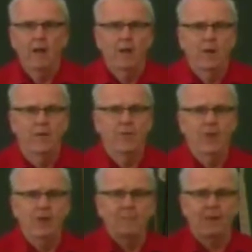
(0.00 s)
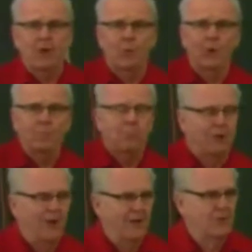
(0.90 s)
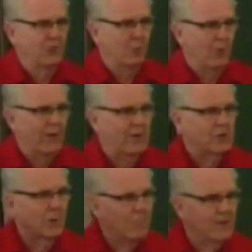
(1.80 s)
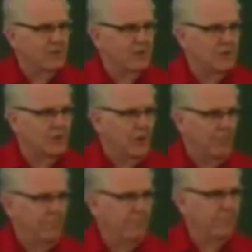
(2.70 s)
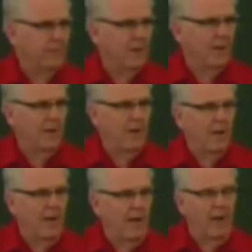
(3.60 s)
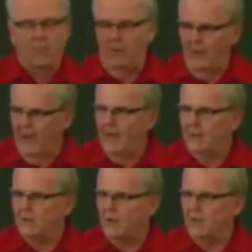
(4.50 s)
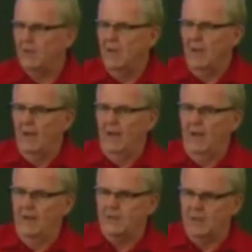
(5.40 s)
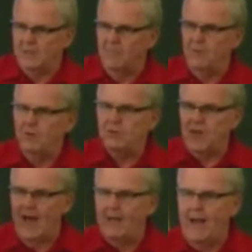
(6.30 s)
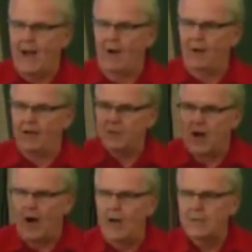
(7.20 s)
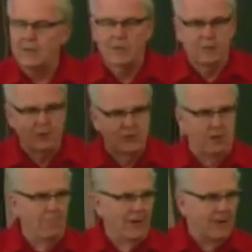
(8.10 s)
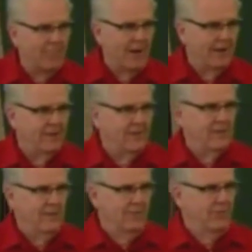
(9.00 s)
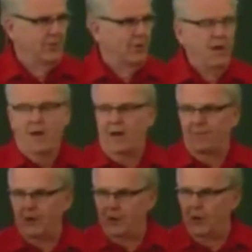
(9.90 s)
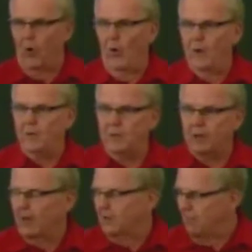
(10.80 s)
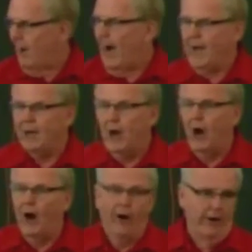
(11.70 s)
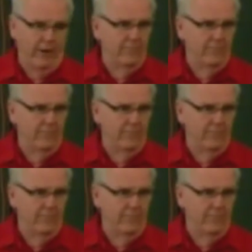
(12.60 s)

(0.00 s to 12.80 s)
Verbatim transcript: think about that word pledge for a moment. It is a business term. A pledge, it, it's as if you sat down and talked to somebody about a deal. If you're, if you're going to, to buy a car,